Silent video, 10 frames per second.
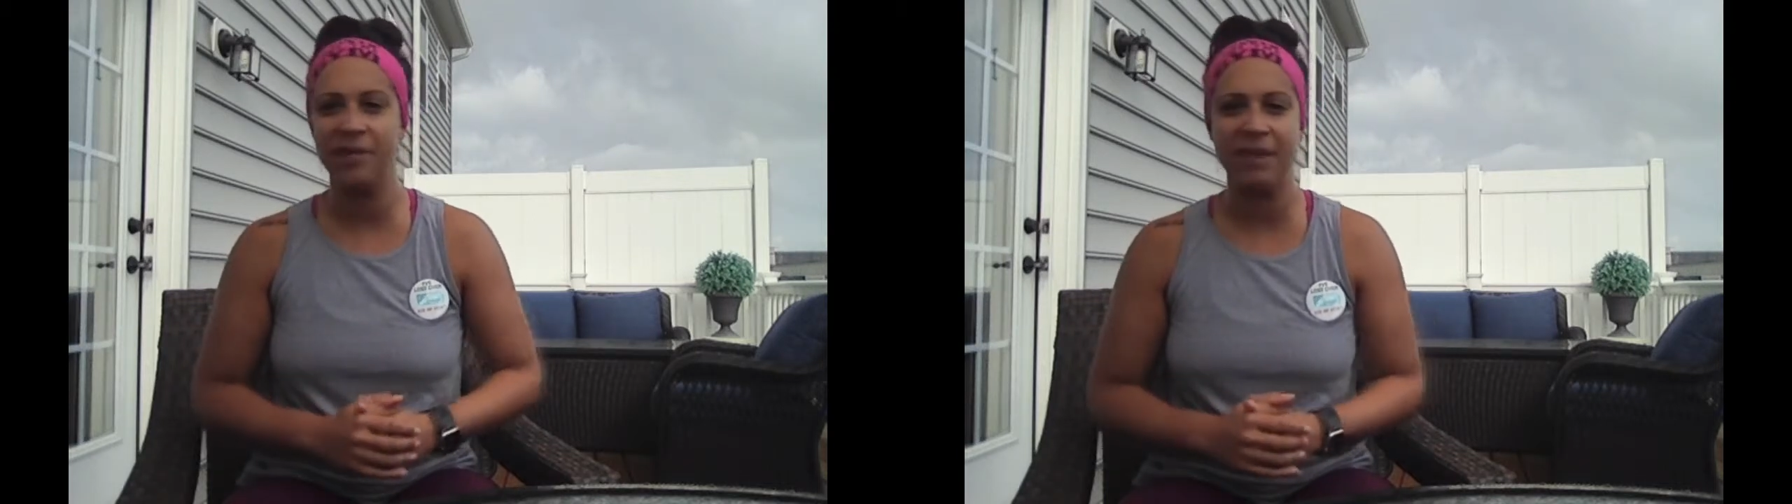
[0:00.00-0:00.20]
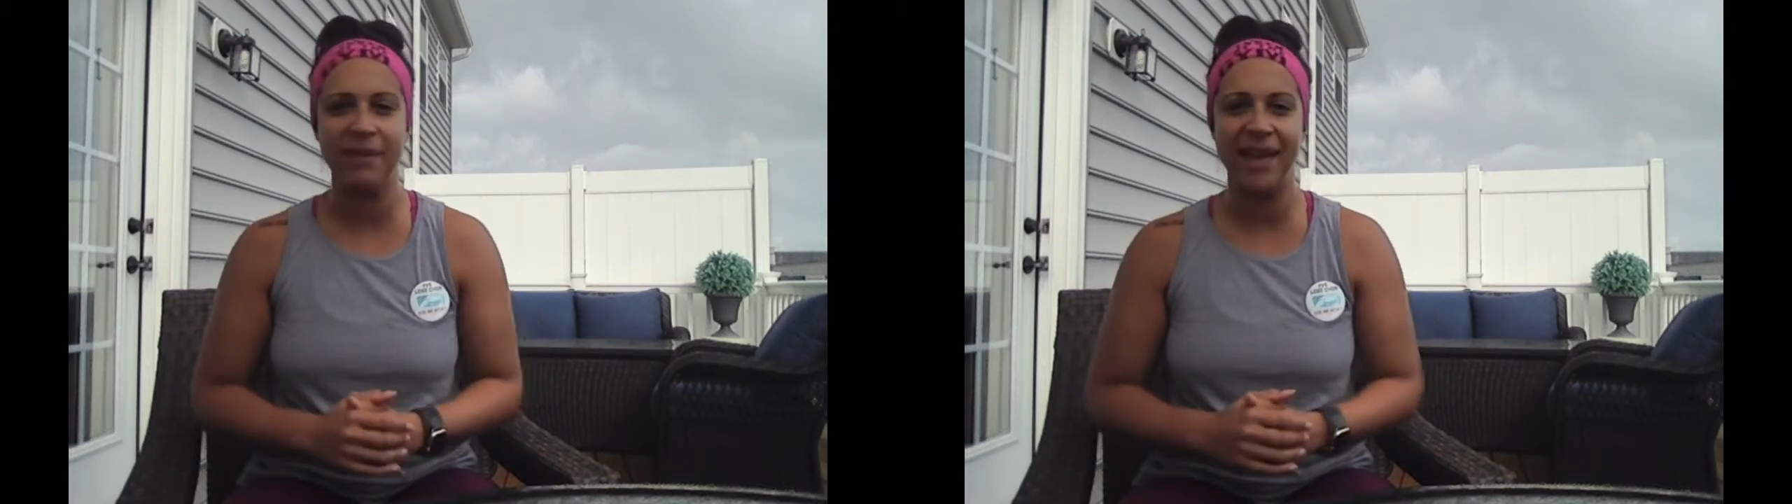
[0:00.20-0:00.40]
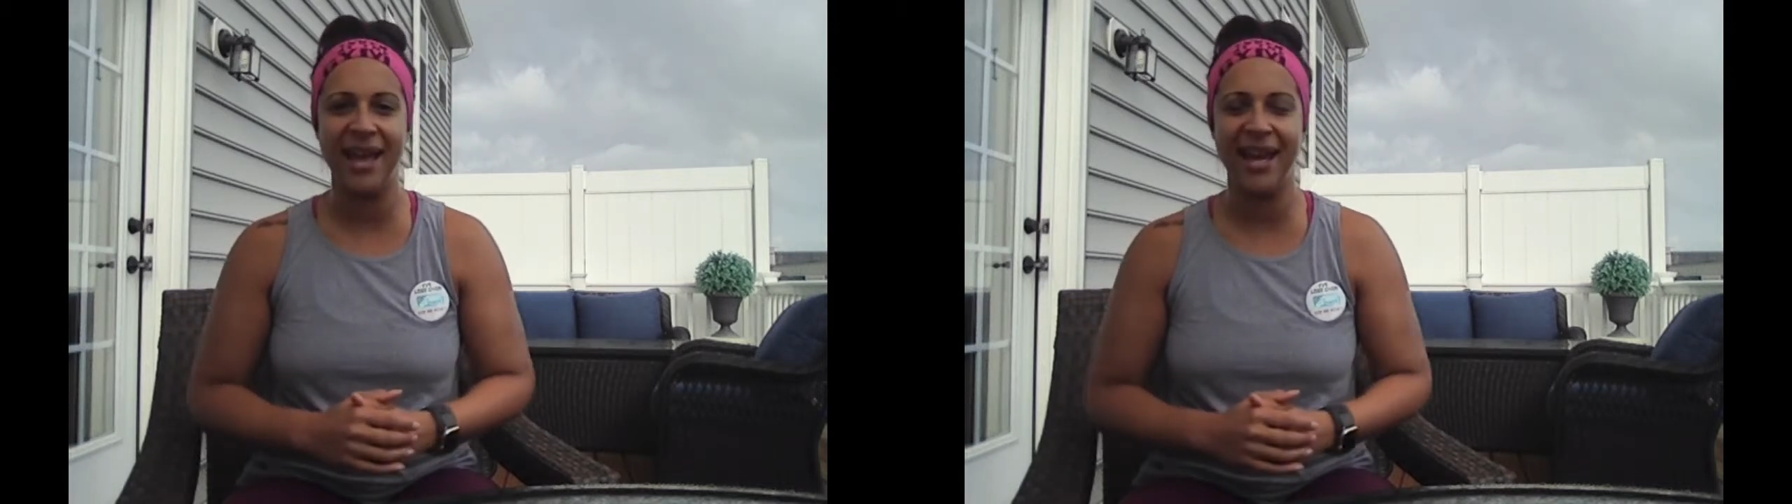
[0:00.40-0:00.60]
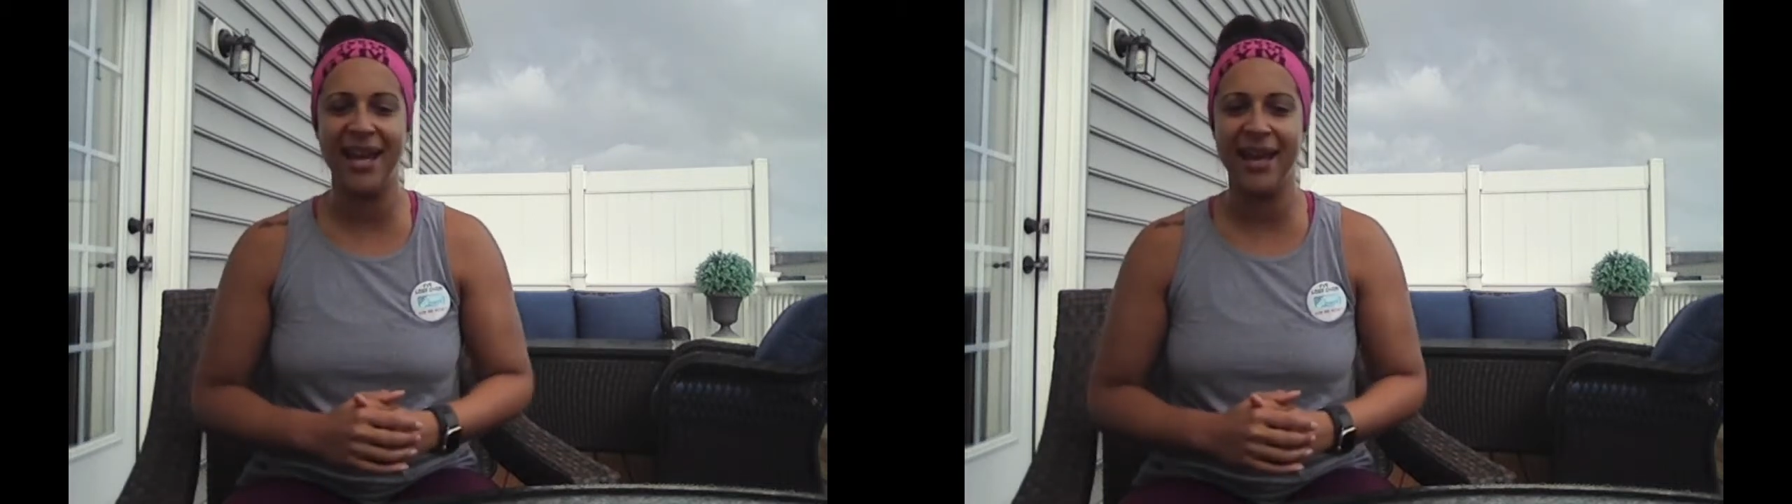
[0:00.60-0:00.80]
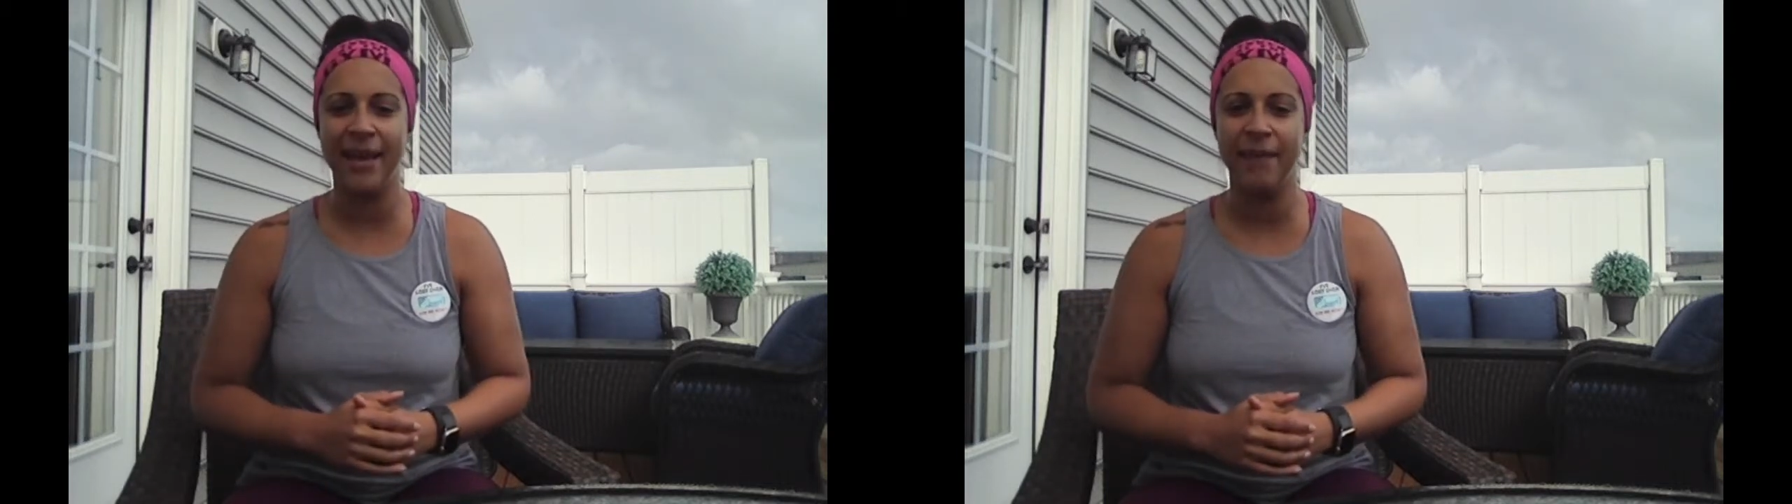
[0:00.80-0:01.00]
maybe 8
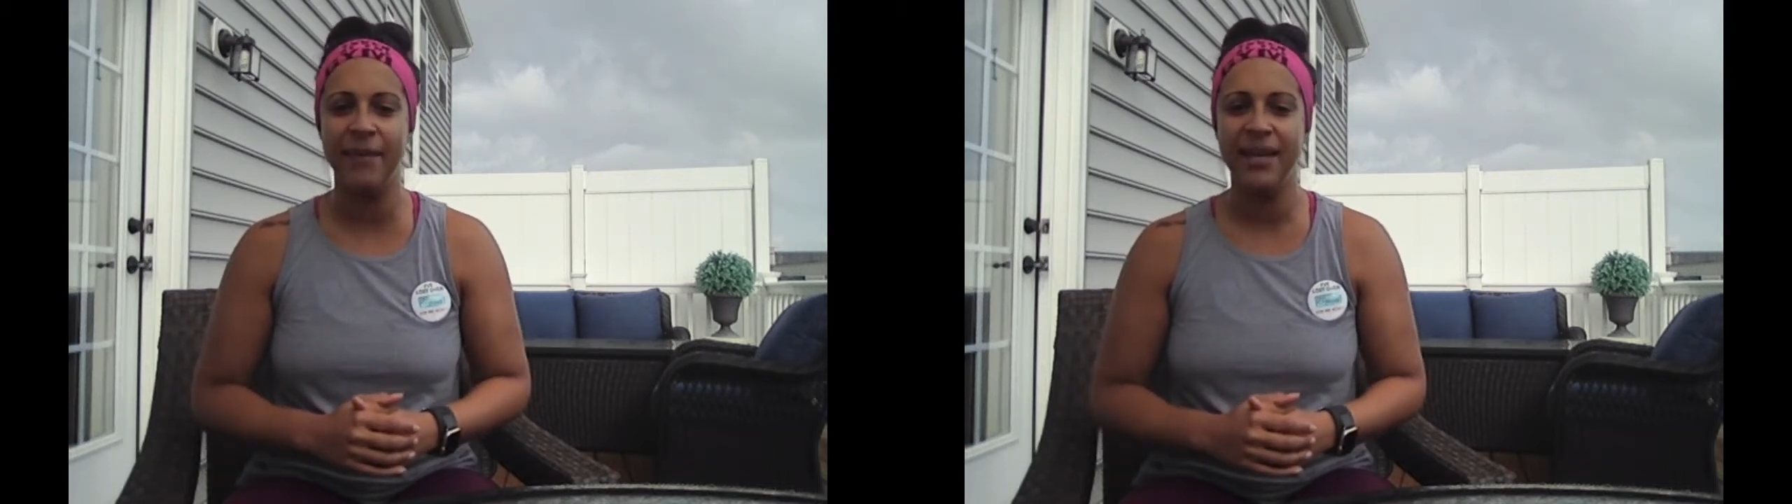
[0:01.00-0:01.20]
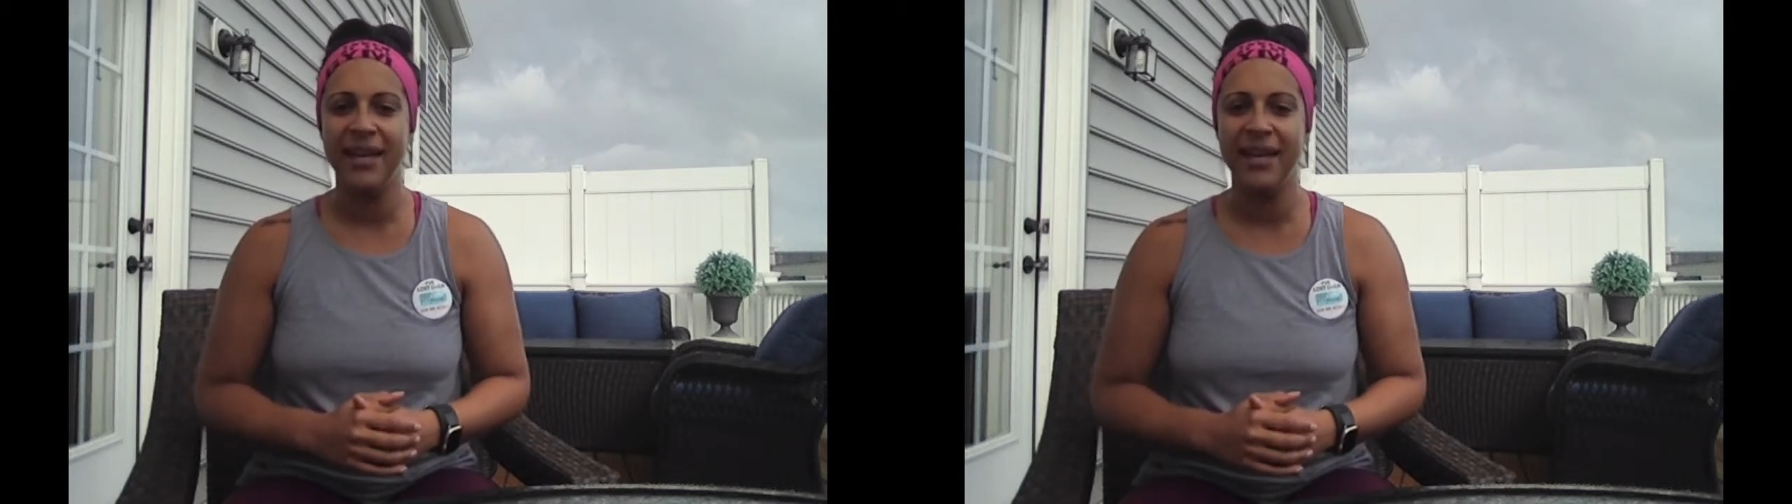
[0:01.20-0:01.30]
a.m.